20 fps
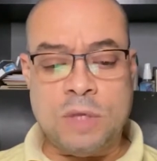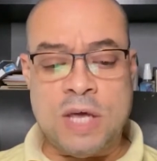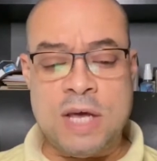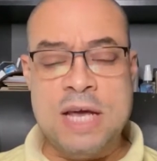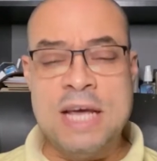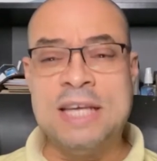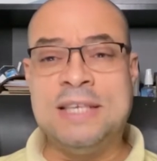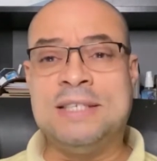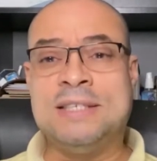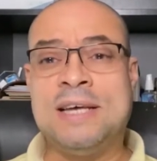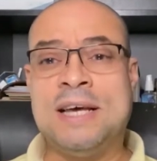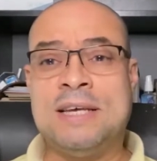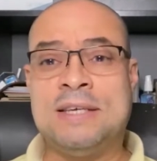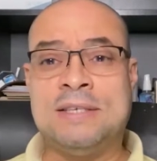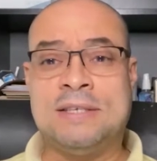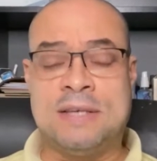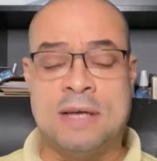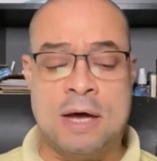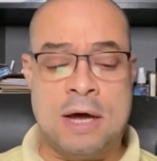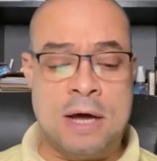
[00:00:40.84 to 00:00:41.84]
it
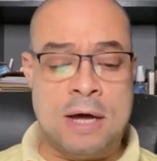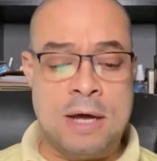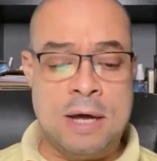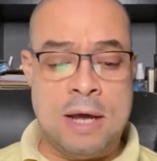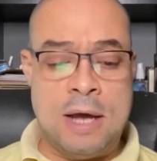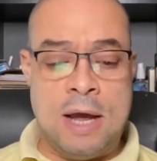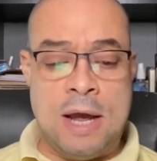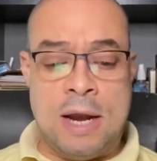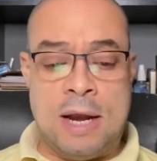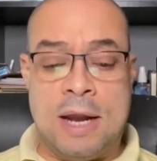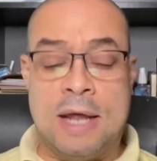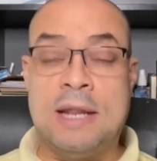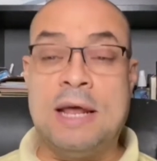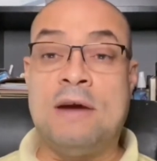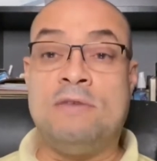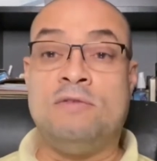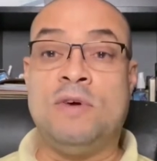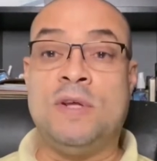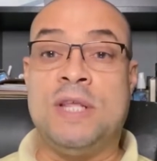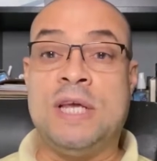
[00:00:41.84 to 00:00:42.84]
says, uh,
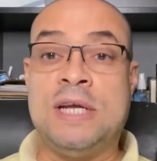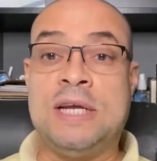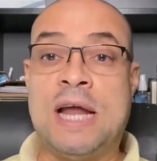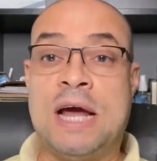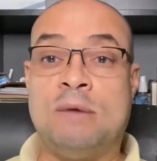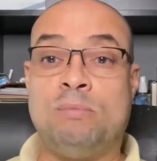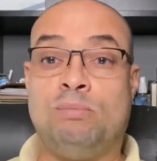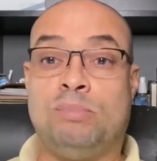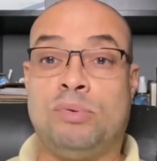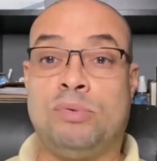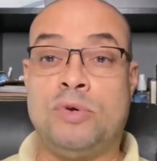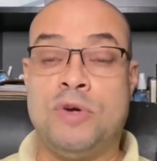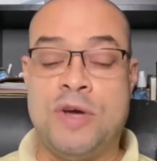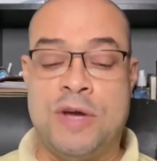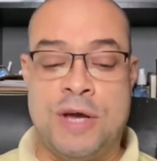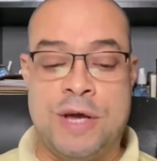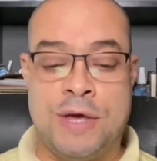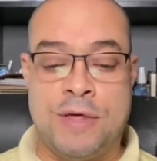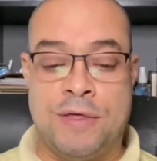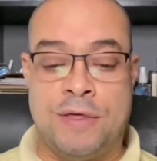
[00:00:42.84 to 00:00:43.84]
everything that
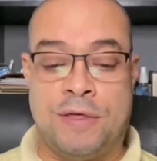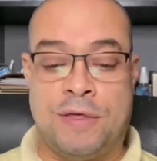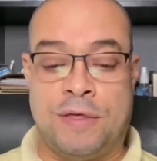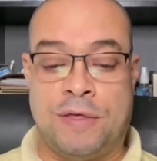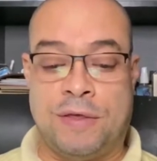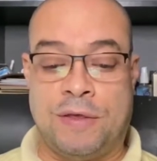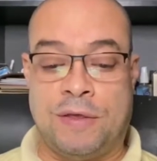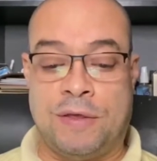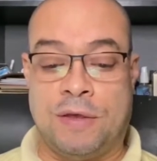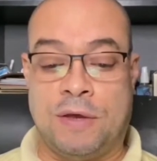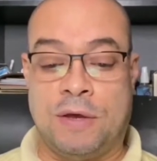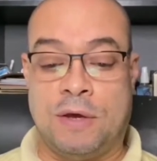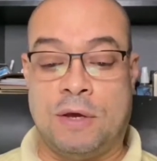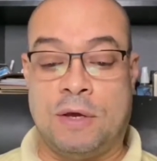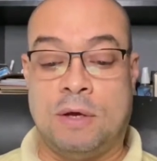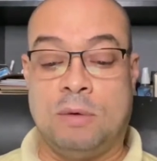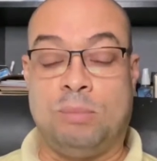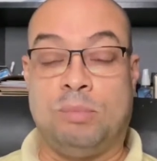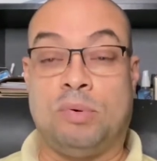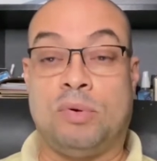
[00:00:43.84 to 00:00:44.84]
breathe
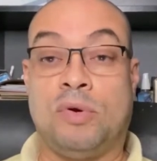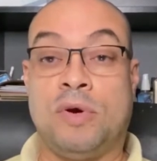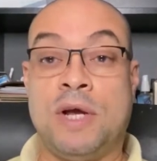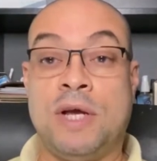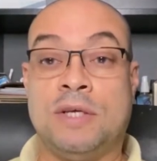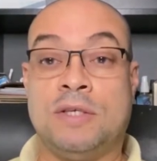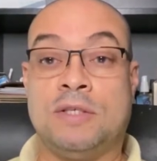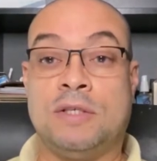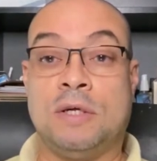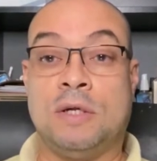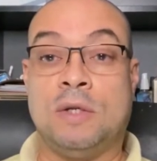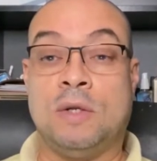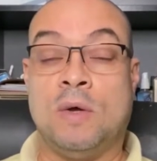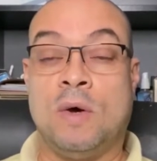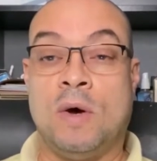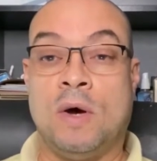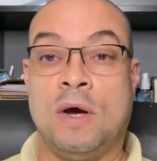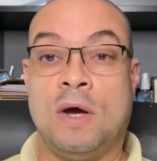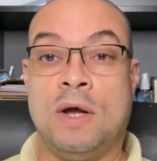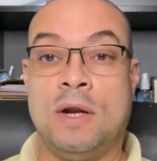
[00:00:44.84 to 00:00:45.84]
praise the
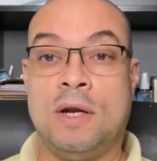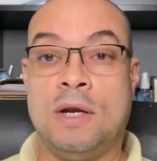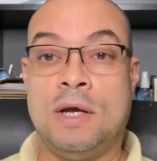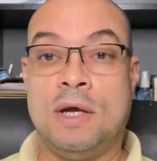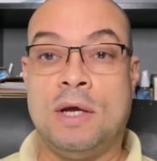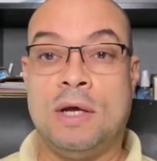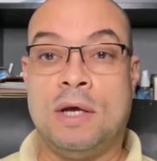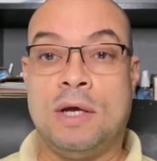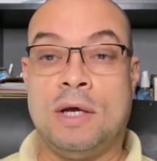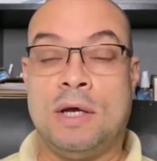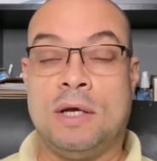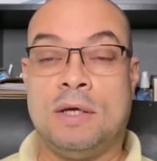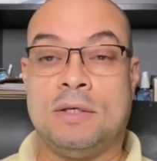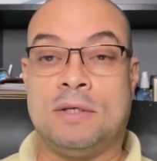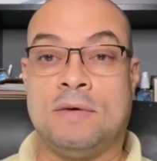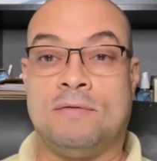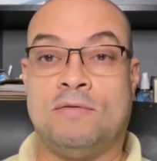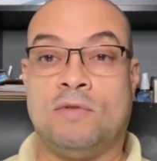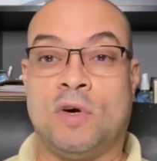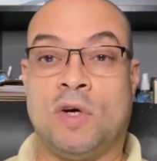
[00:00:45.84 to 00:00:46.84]
Lord.
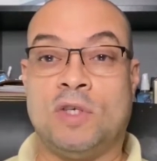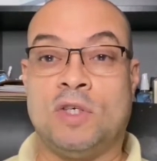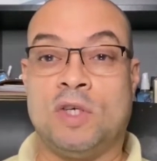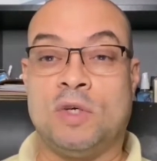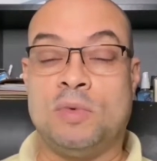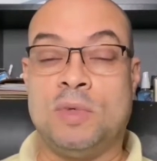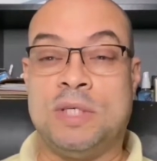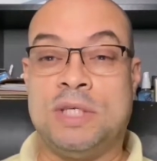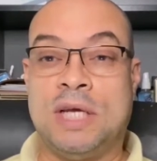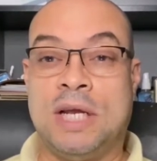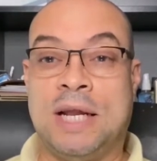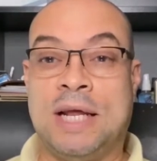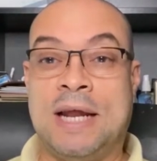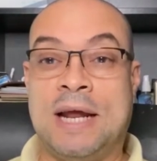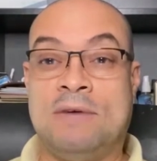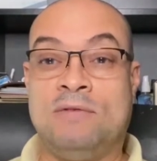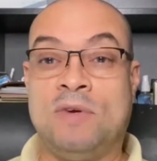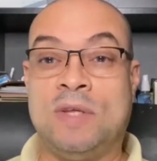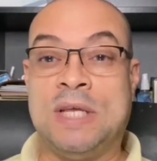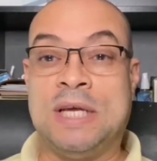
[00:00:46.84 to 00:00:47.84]
Some version would say, that
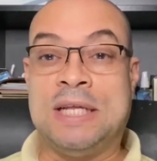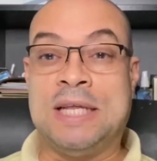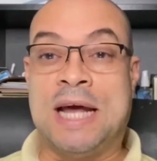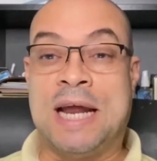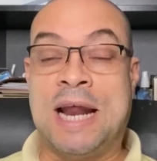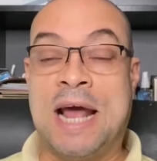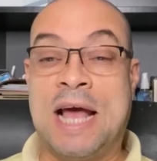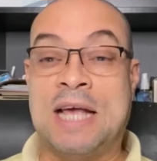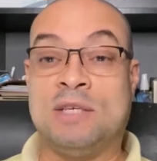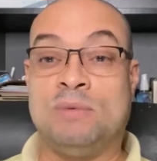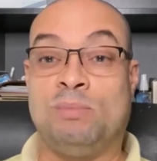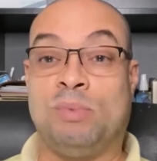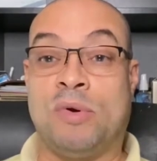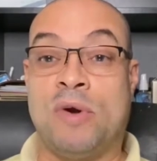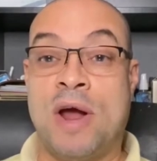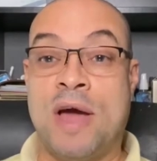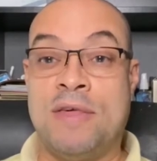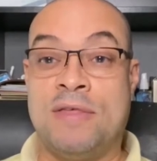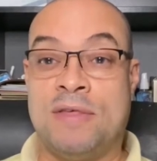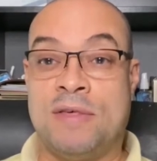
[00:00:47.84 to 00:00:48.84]
everything that has
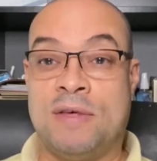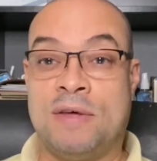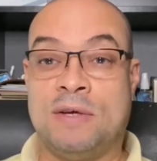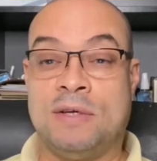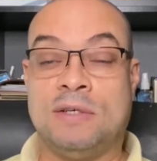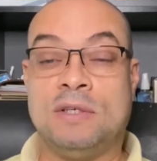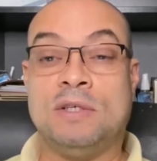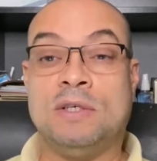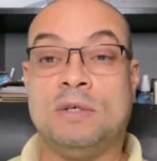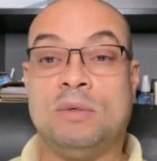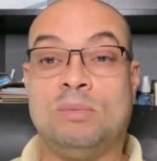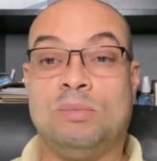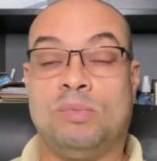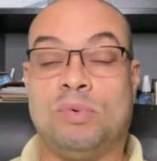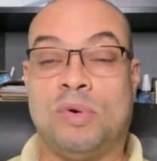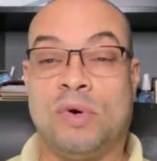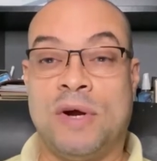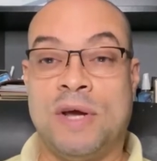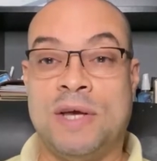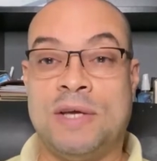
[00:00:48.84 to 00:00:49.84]
breath
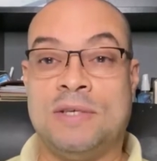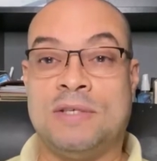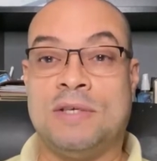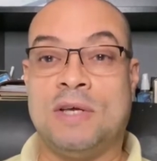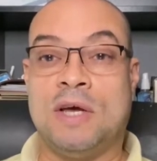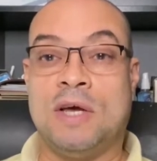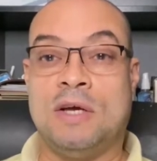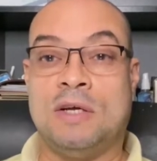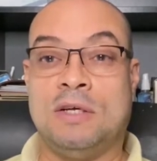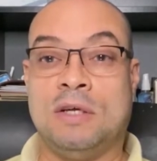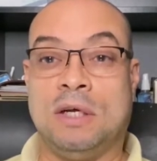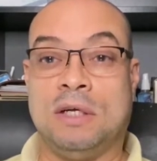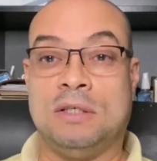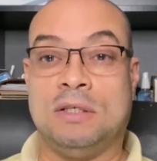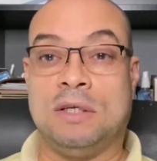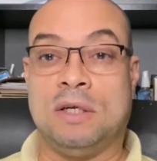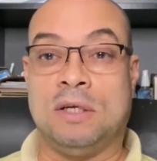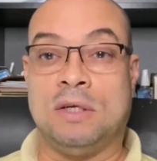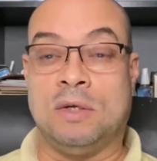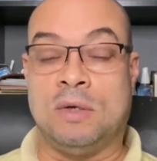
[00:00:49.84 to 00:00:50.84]
praise
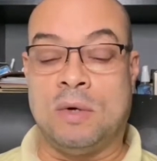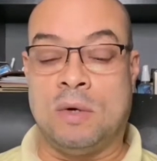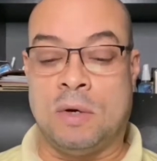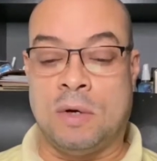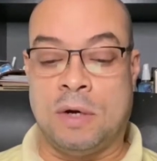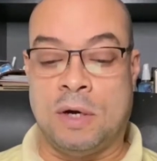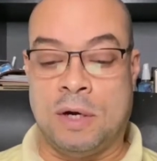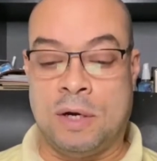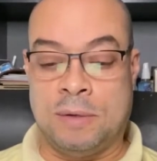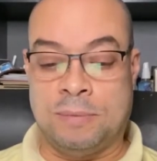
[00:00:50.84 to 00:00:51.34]
the Lord.